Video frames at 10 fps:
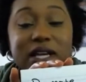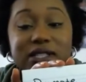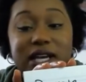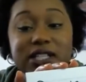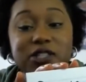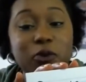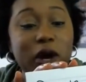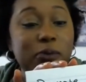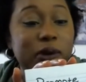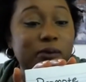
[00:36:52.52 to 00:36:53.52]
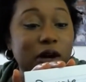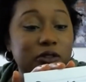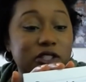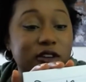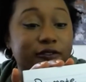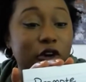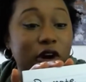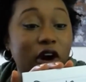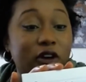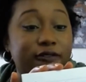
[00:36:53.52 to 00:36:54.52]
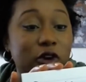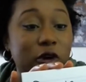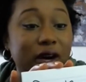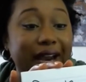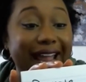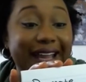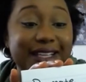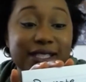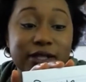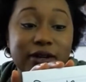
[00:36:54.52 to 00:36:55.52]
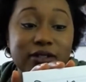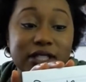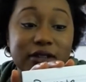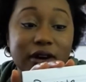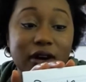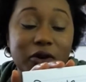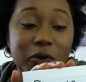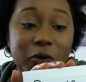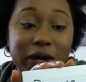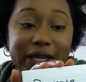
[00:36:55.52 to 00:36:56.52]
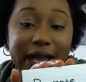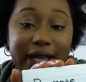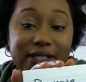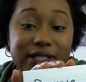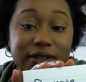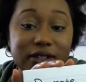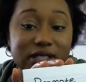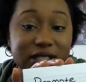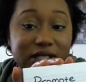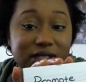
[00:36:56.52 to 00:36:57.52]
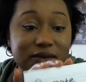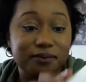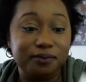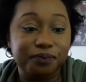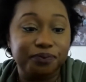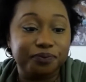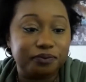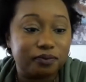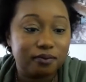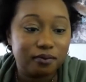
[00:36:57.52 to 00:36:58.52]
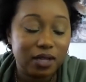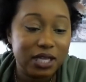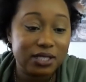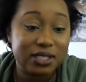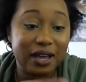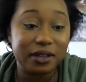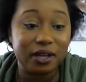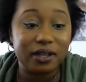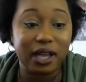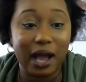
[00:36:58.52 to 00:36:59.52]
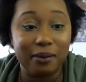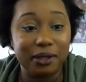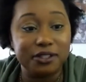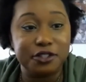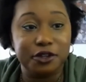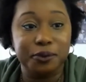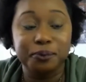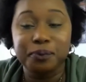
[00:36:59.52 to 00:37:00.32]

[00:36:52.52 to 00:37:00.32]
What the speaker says: Text the word promote to 404-800-1806. It's down there in the comments too.